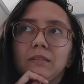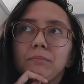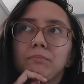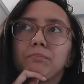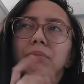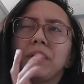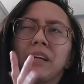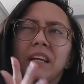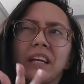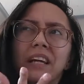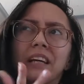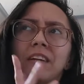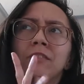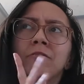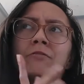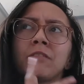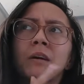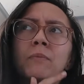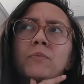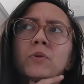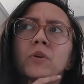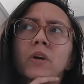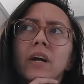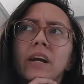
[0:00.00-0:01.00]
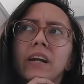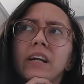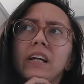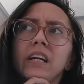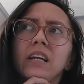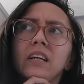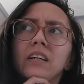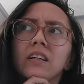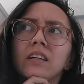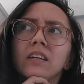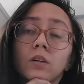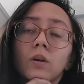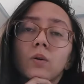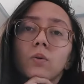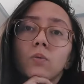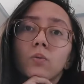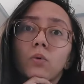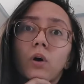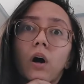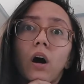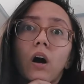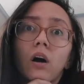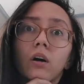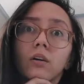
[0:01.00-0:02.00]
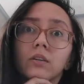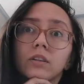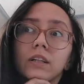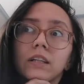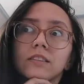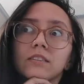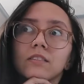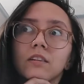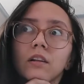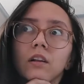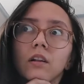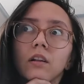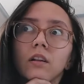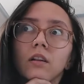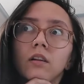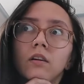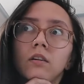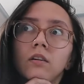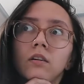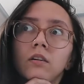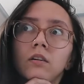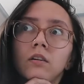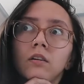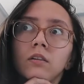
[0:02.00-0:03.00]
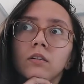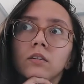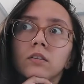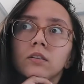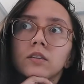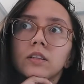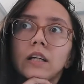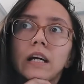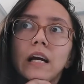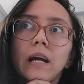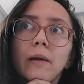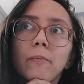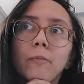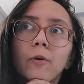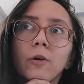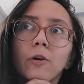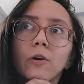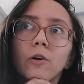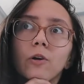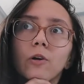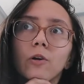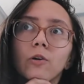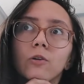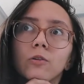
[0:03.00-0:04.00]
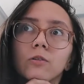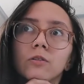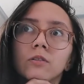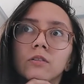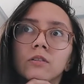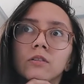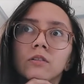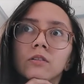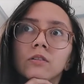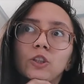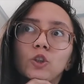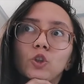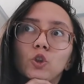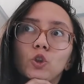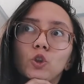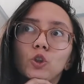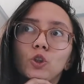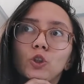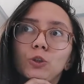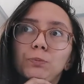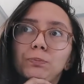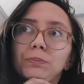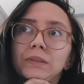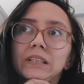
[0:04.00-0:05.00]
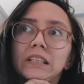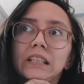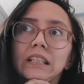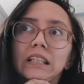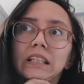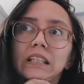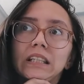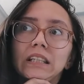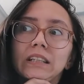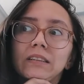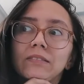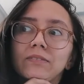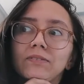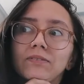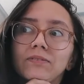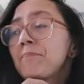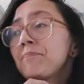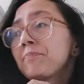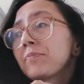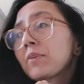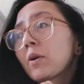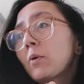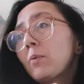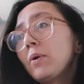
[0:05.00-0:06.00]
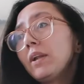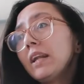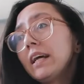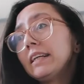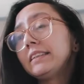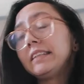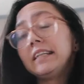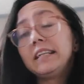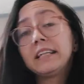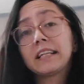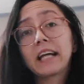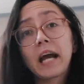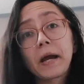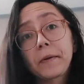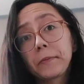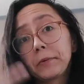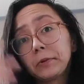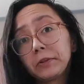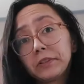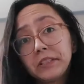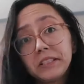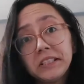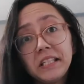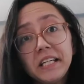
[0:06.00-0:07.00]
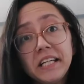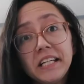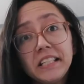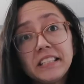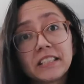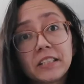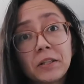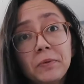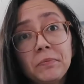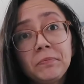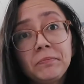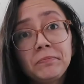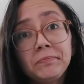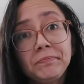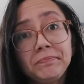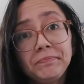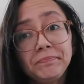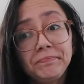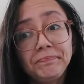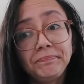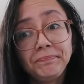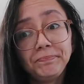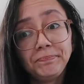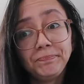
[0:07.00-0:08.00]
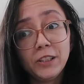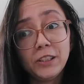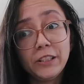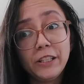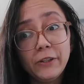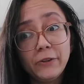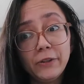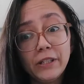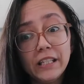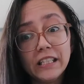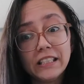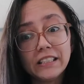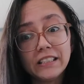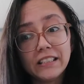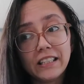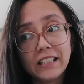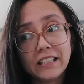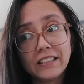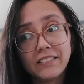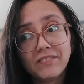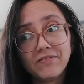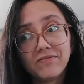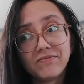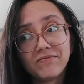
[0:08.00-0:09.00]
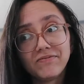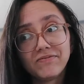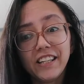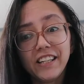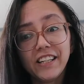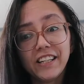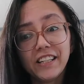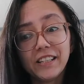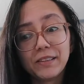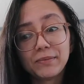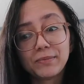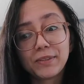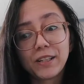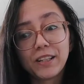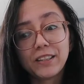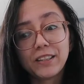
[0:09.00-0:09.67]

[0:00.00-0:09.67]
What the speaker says: Begin February? Wow, that's a long time ago. Oopsie. Well, I think I will see some series then. Yep.